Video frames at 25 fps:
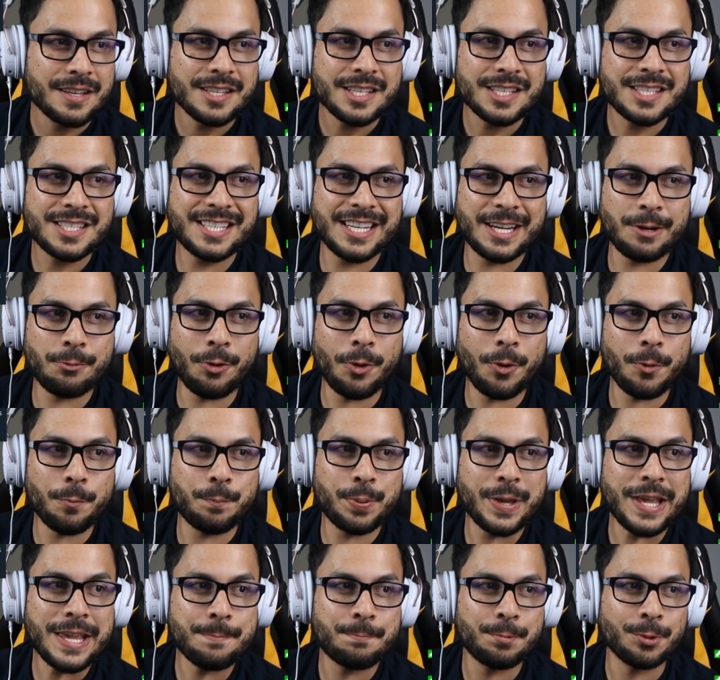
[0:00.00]
0
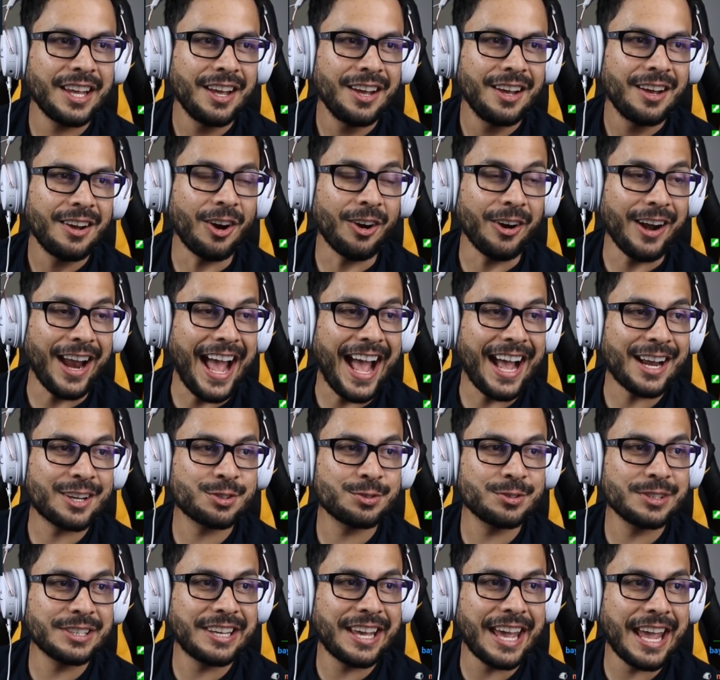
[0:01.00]
people are
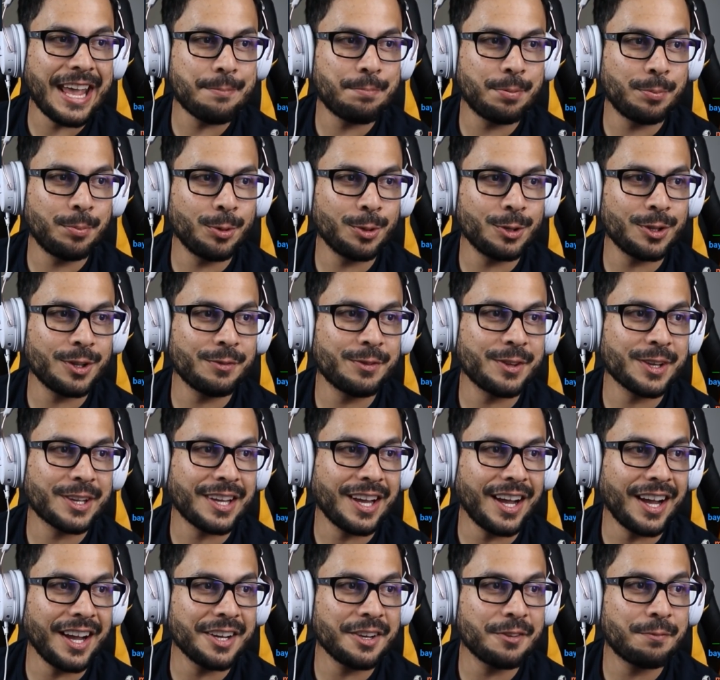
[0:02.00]
actually capable of the
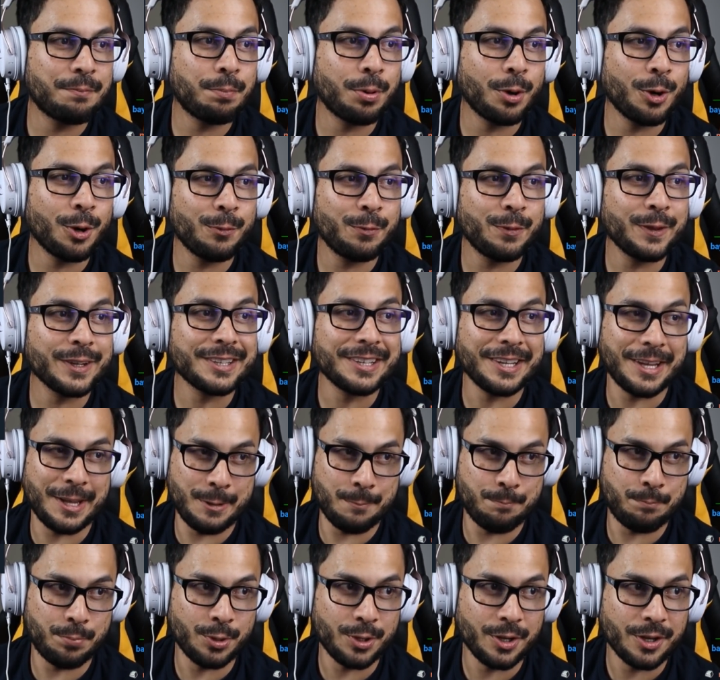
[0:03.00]
kind of perfect
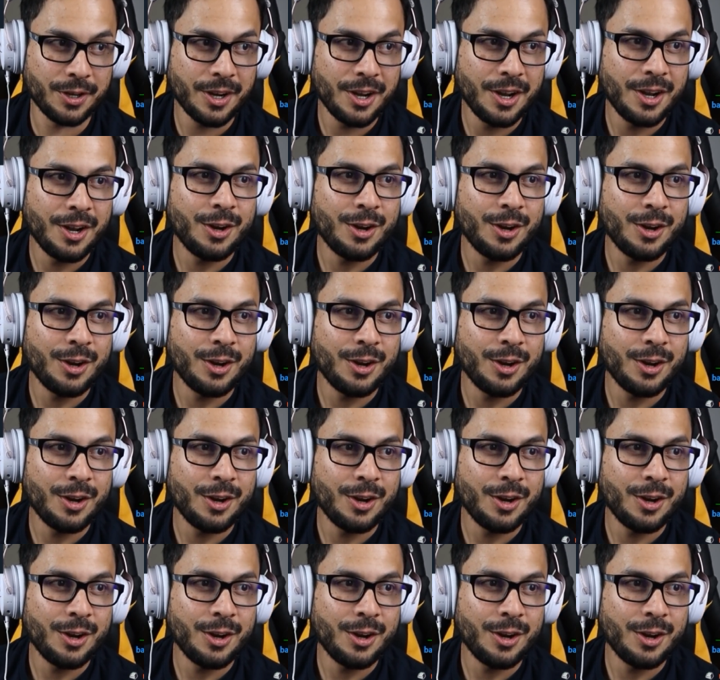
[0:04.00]
input